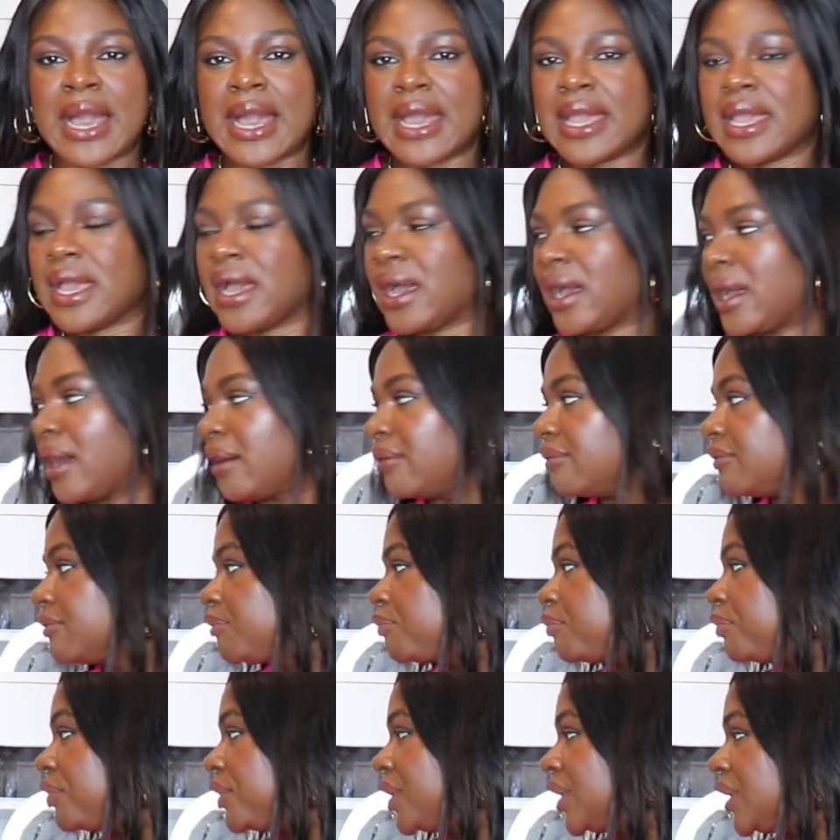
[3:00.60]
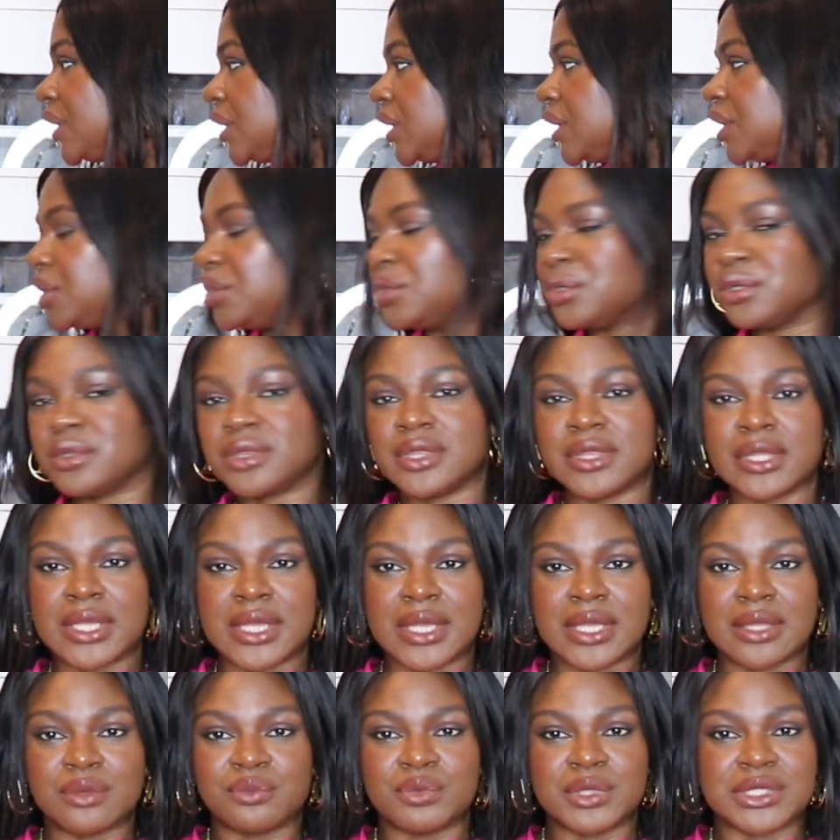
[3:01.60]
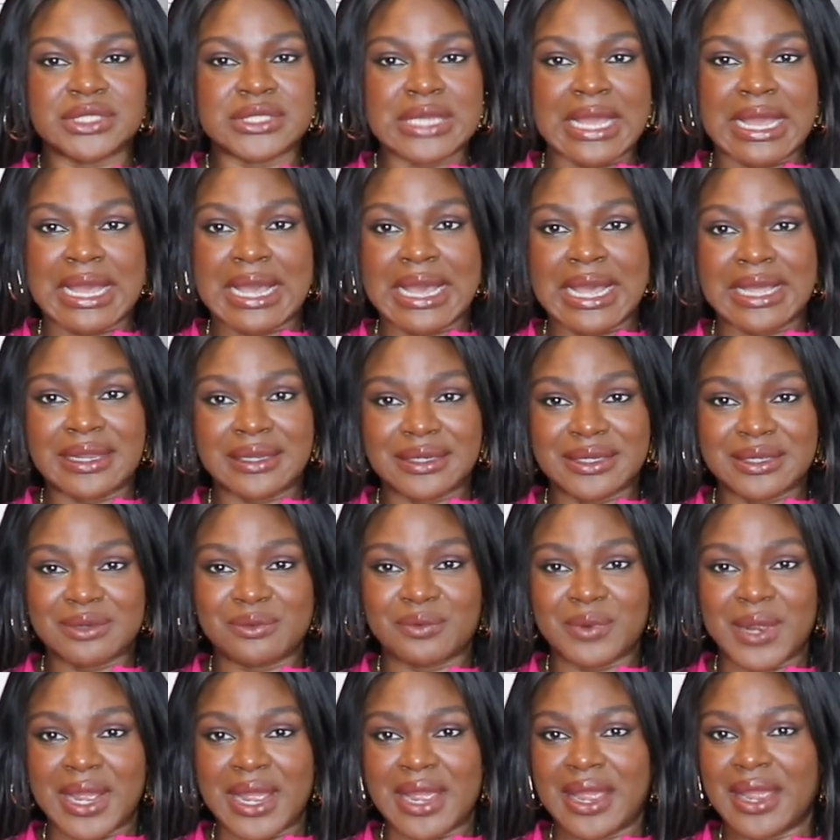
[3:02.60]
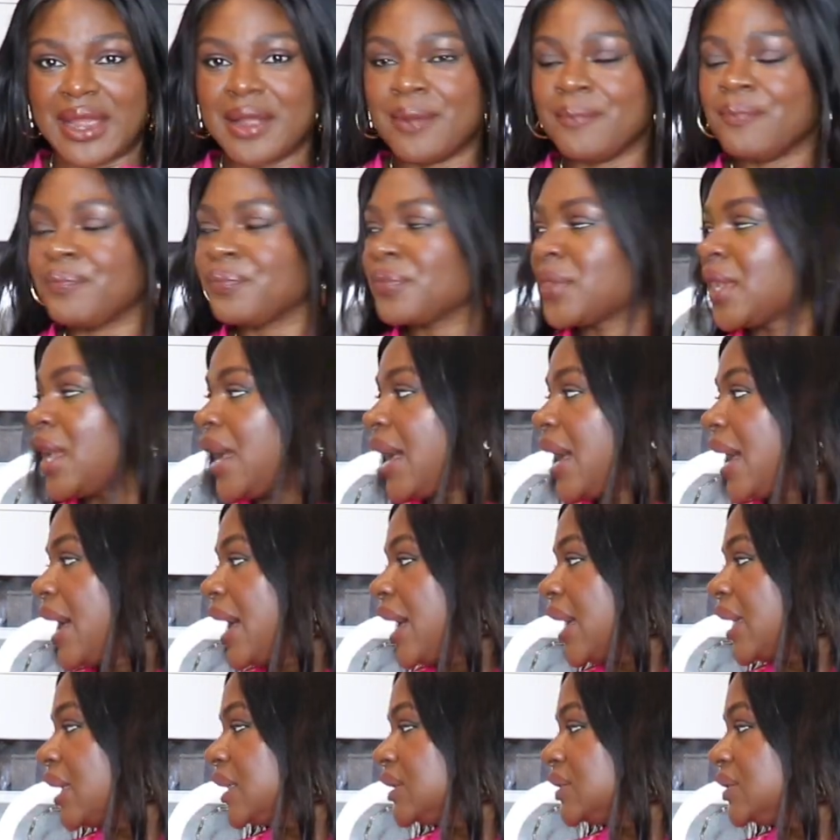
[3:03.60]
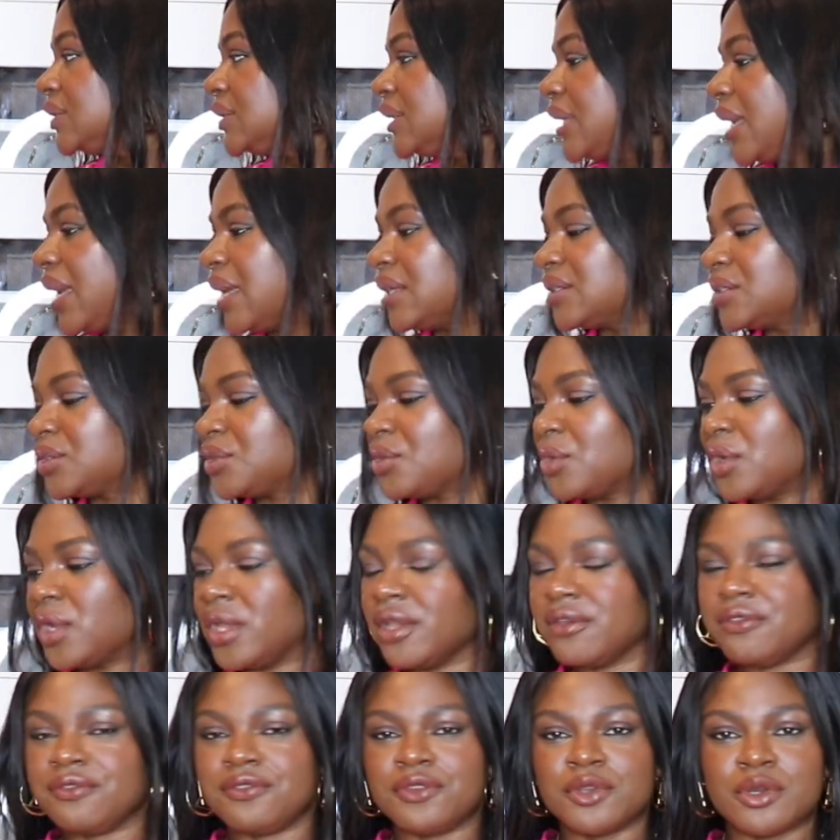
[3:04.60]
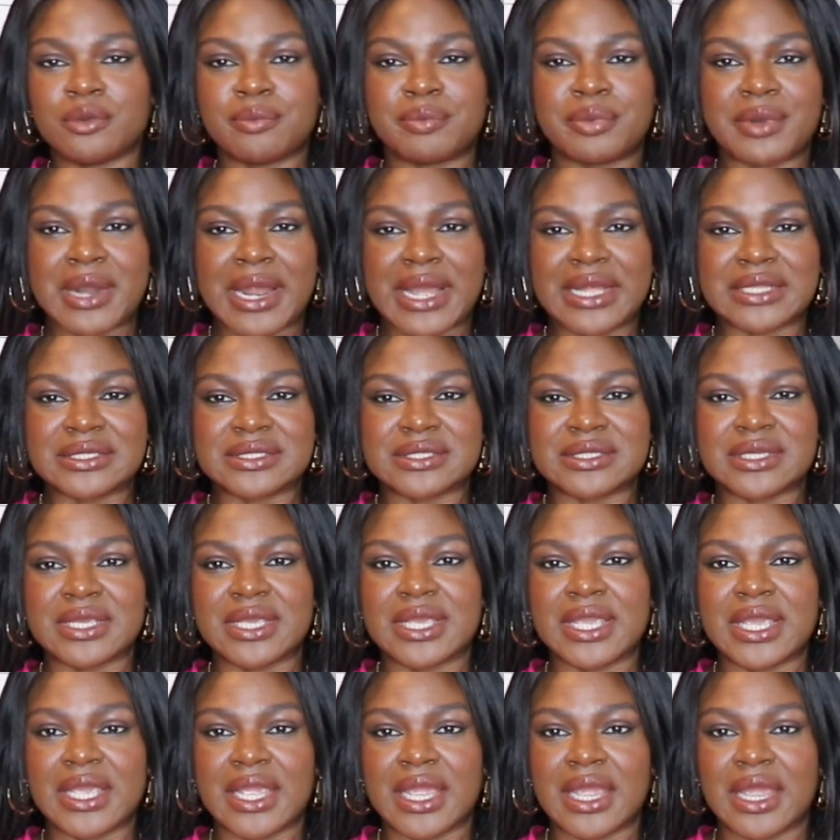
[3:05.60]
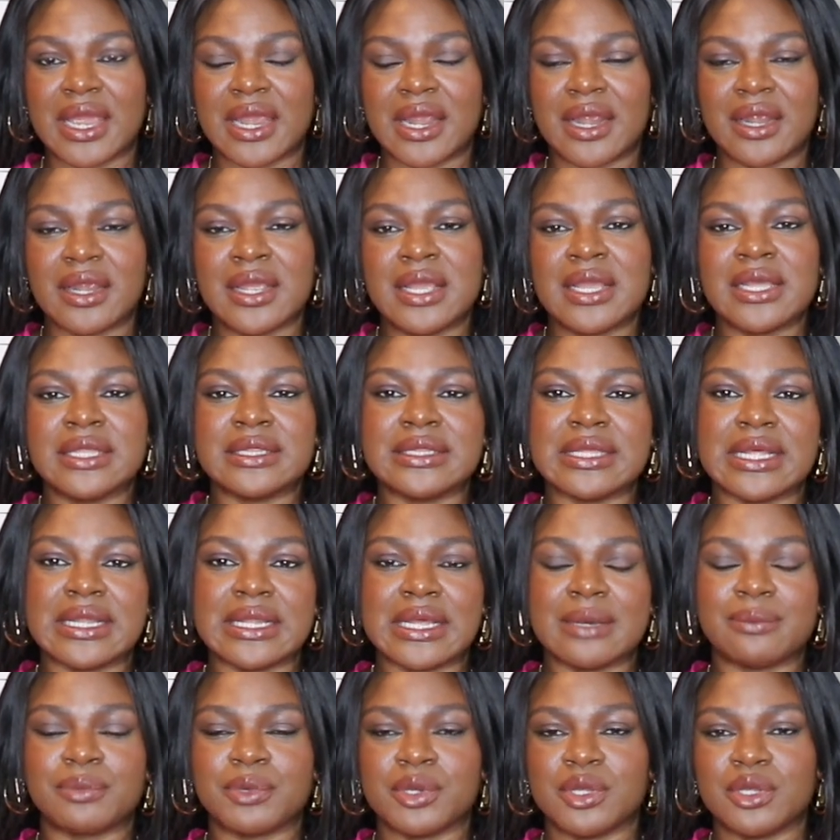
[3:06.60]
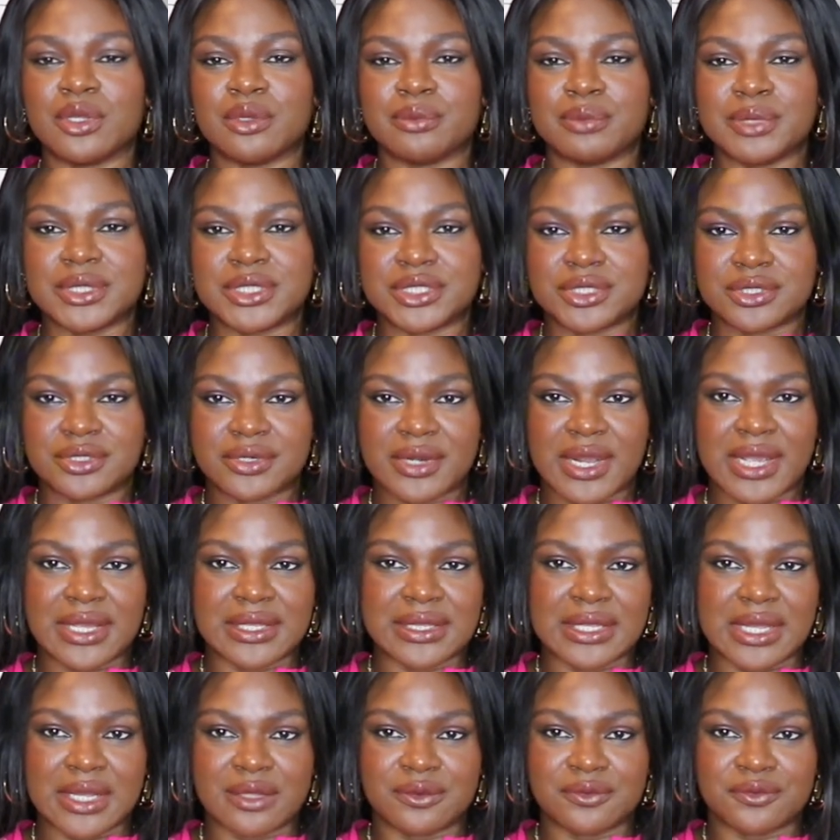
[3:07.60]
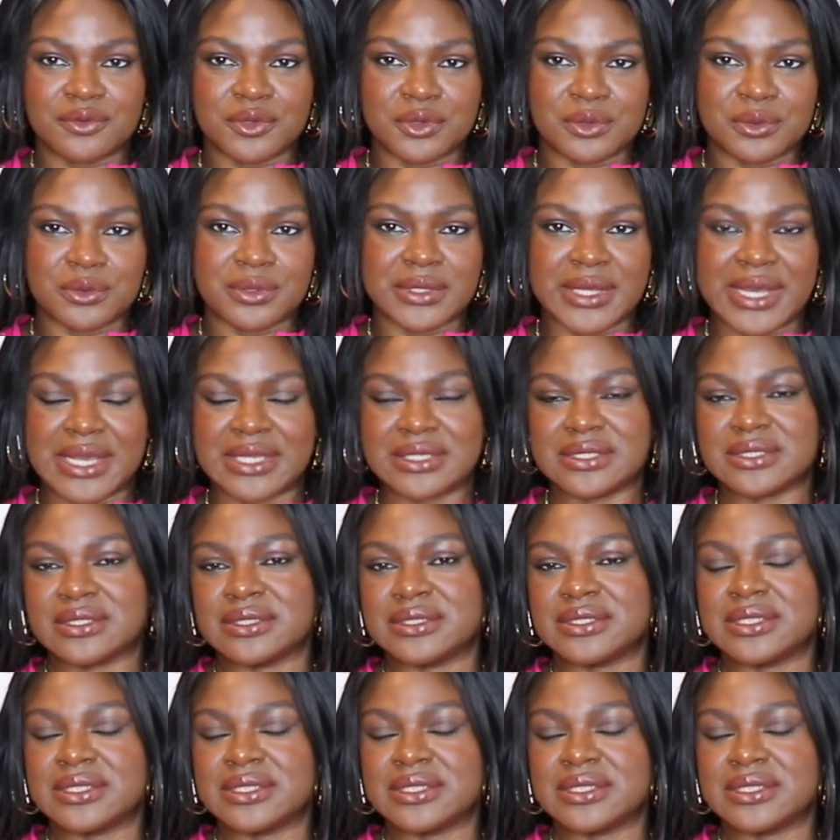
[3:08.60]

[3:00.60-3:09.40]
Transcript: I have pretty little thing which I hardly wear and yeah so a few brands are here that I'm going to be trying out for you guys